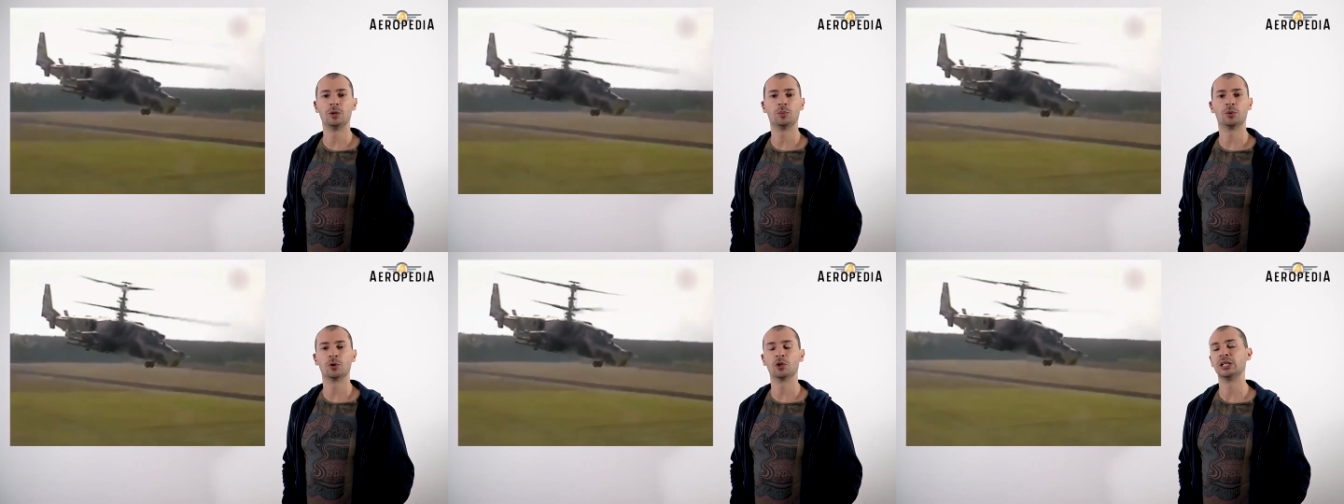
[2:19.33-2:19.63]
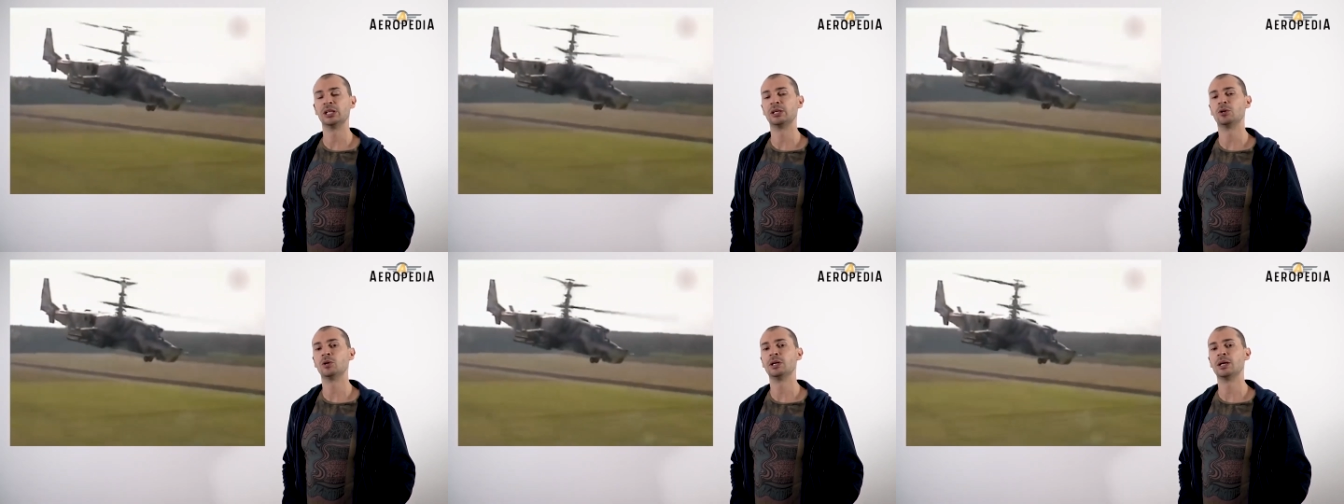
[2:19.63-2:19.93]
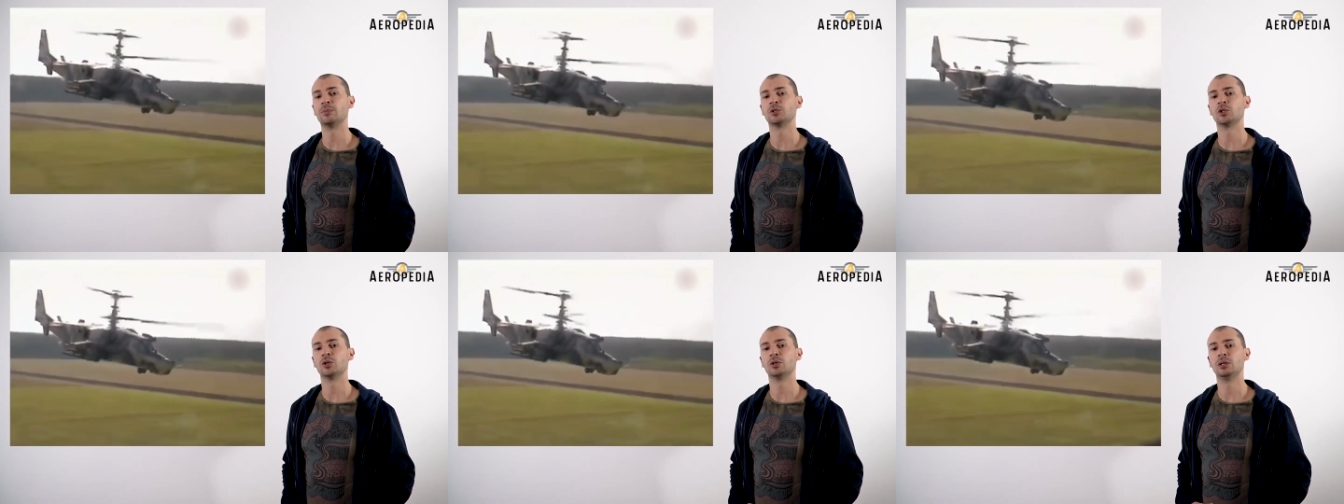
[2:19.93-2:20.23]
But
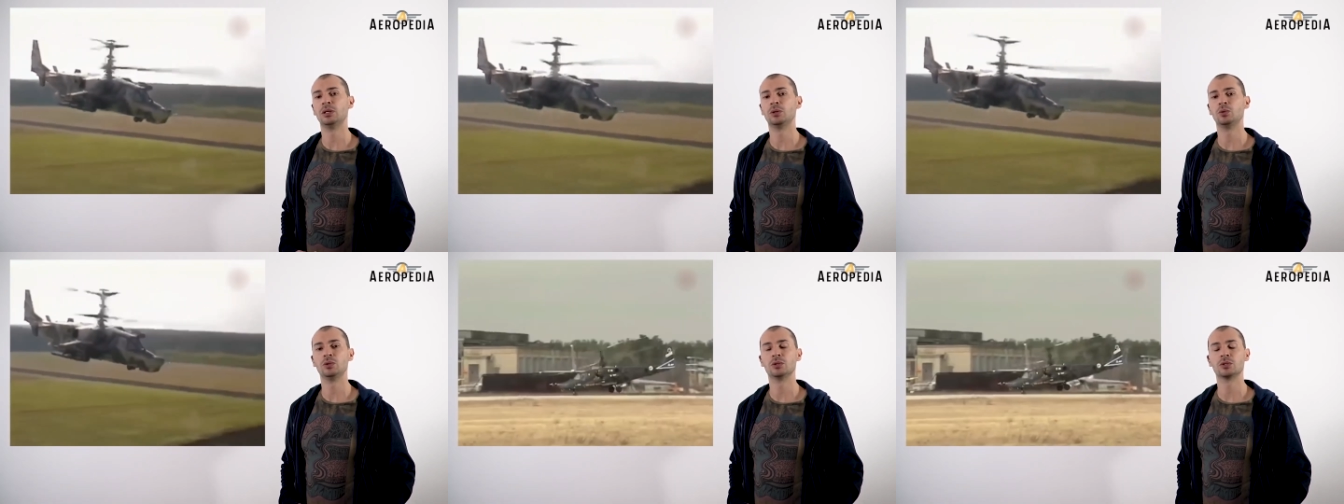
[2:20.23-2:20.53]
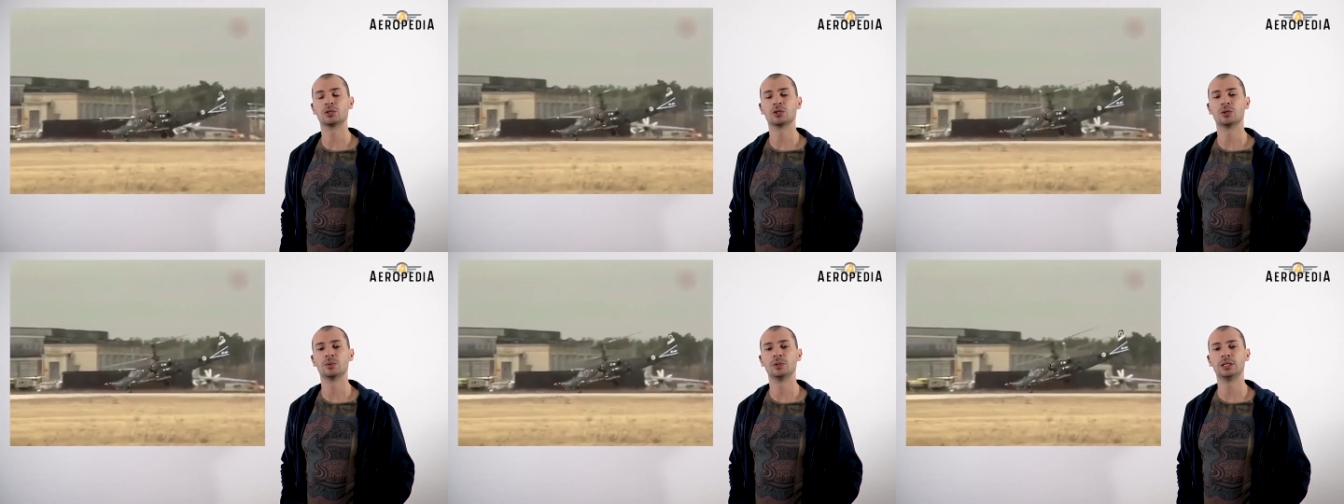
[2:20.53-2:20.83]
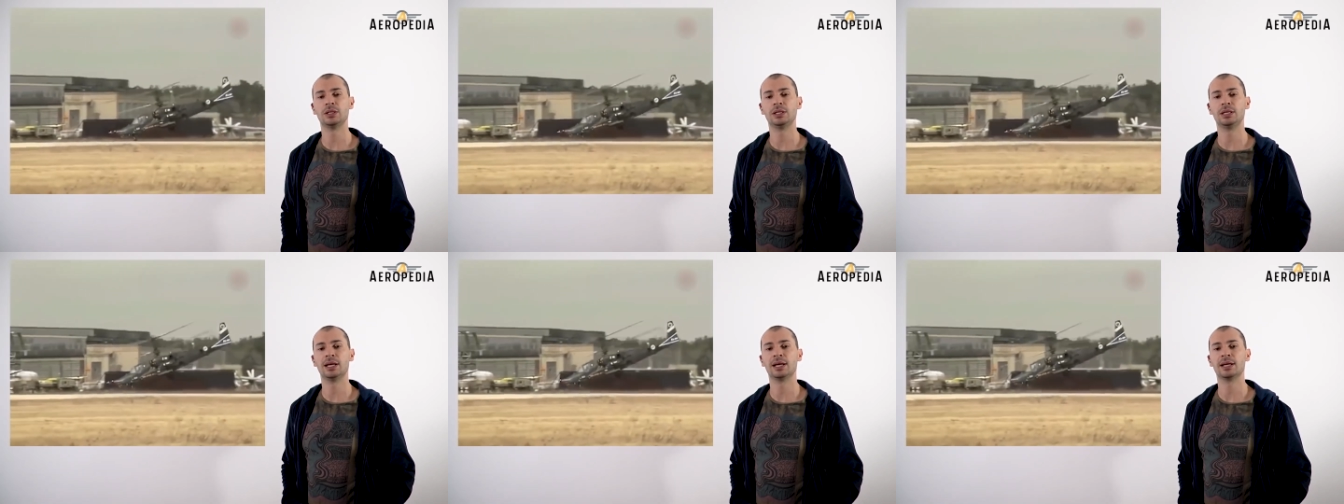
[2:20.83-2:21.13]
due to the collapse
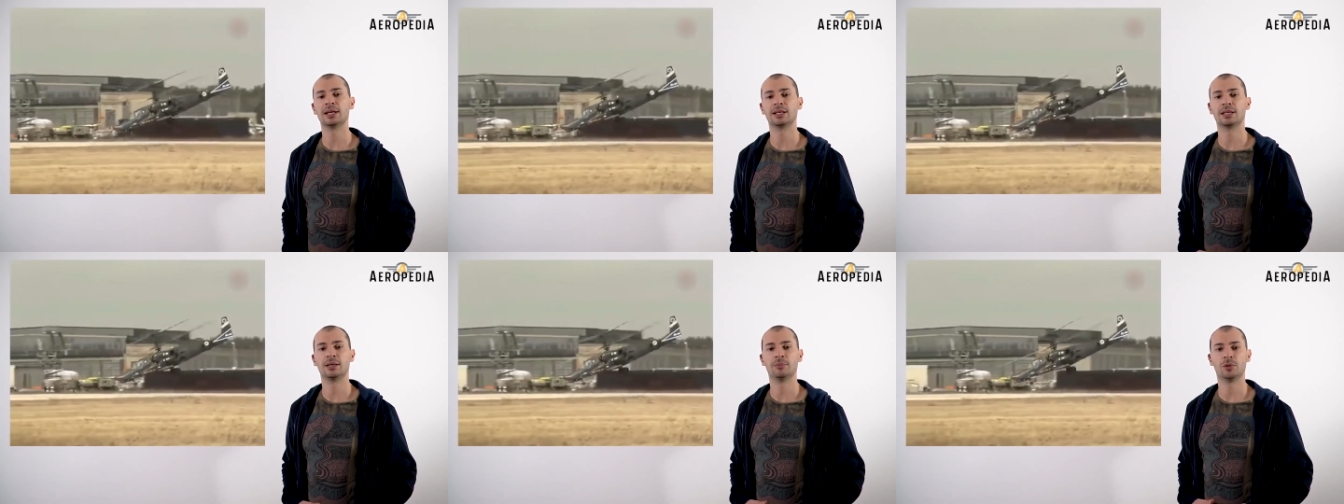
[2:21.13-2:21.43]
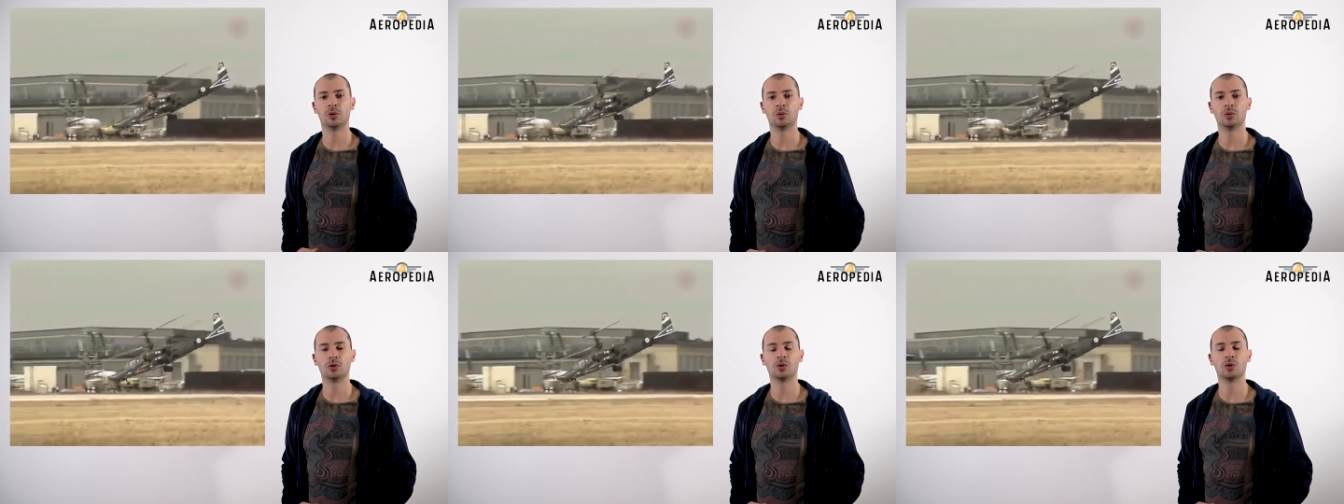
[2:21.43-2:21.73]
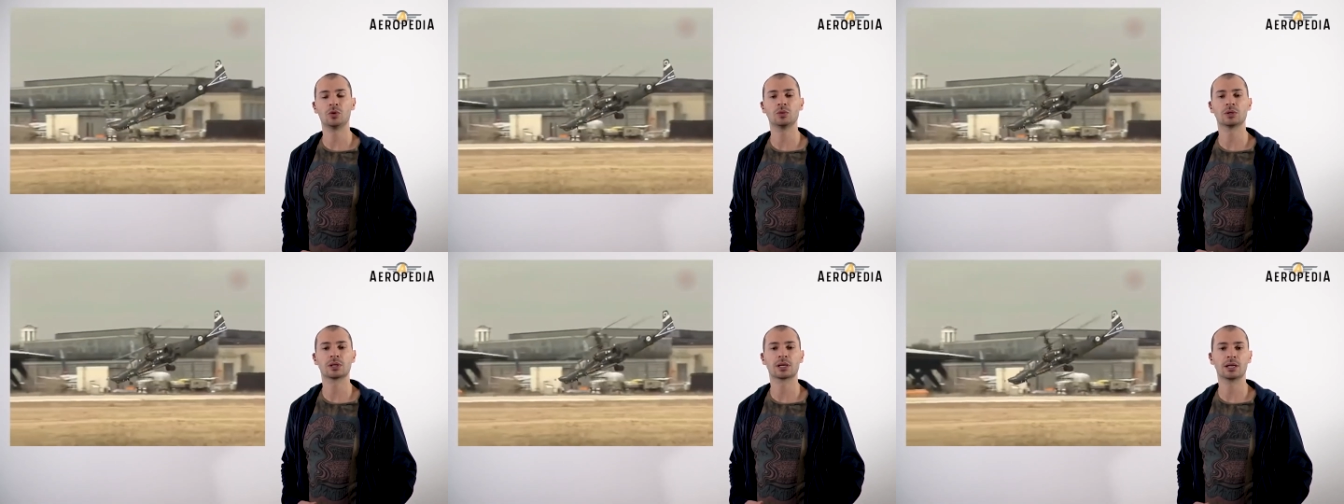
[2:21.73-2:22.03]
of the Soviet
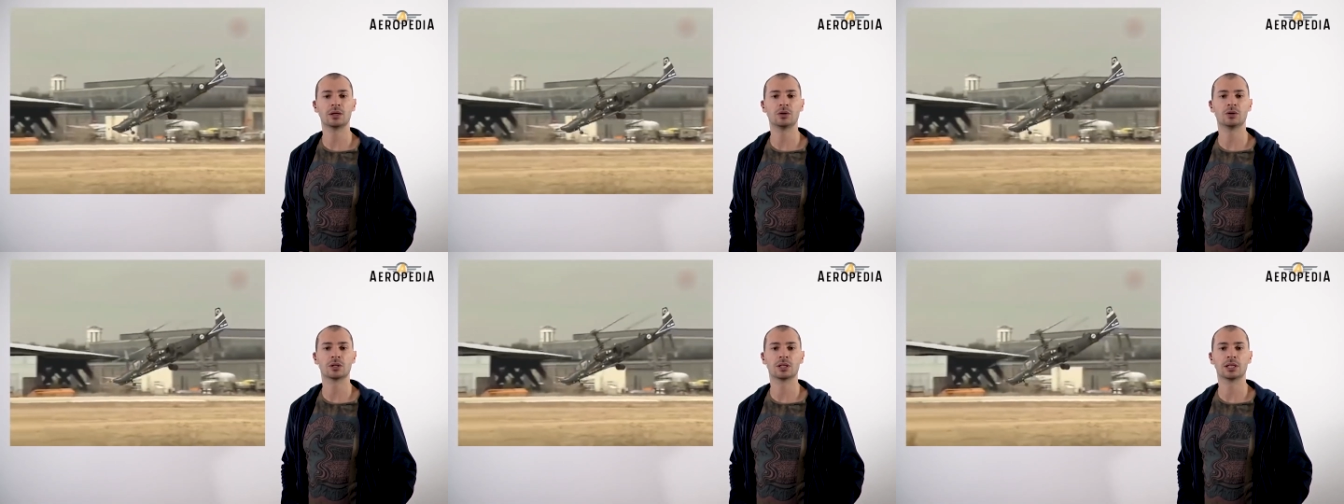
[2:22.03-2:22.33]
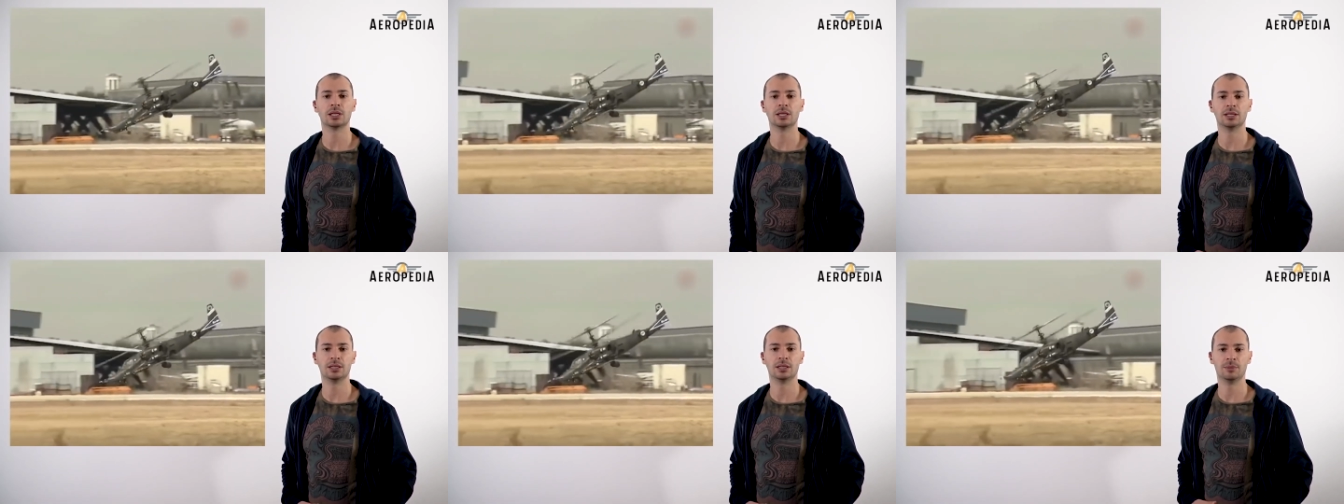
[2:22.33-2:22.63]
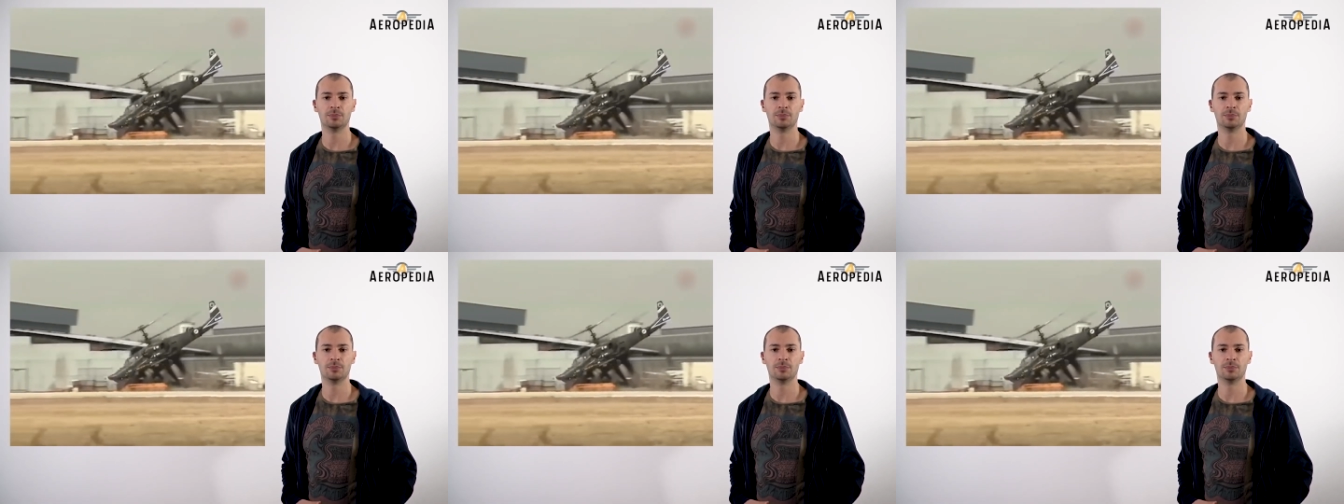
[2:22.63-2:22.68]
Union, which